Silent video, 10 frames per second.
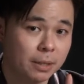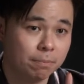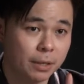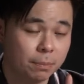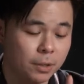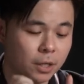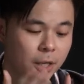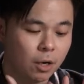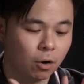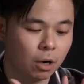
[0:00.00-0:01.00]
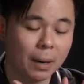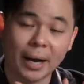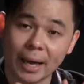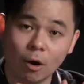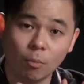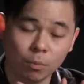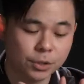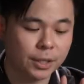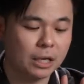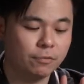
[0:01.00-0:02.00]
paper about almost
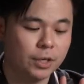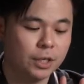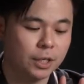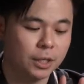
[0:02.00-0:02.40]
every year.